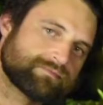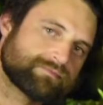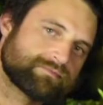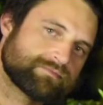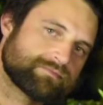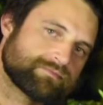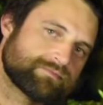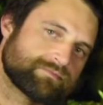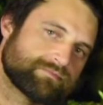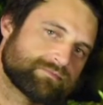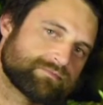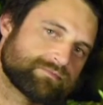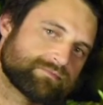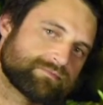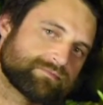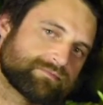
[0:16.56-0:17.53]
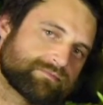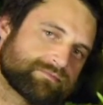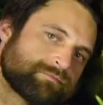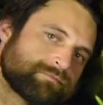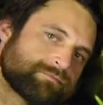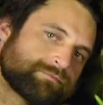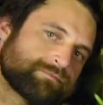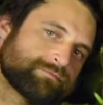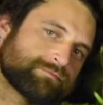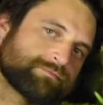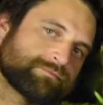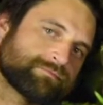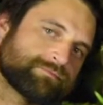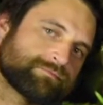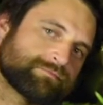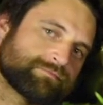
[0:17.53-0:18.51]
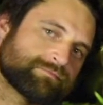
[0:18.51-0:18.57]

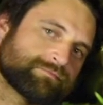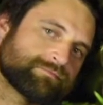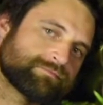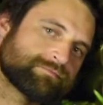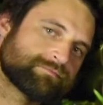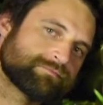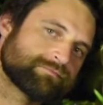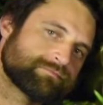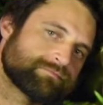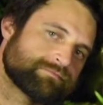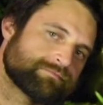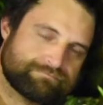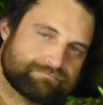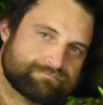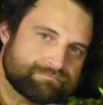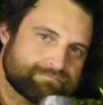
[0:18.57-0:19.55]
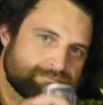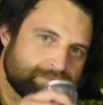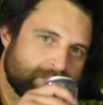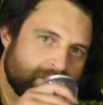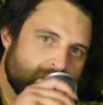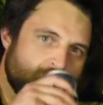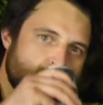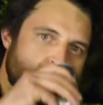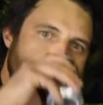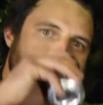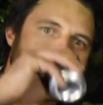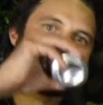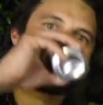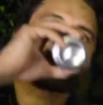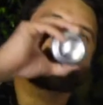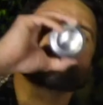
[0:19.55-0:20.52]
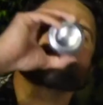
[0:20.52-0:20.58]

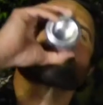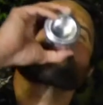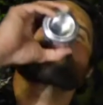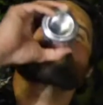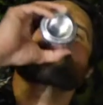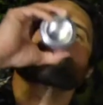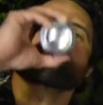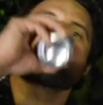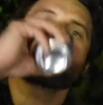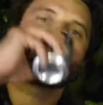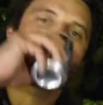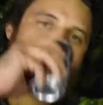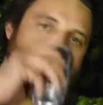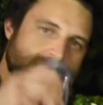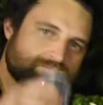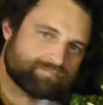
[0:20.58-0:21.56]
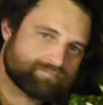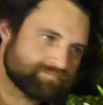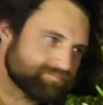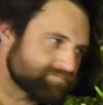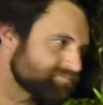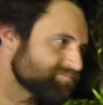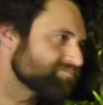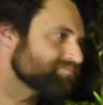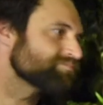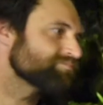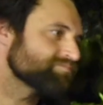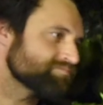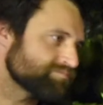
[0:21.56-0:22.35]
(not speaking)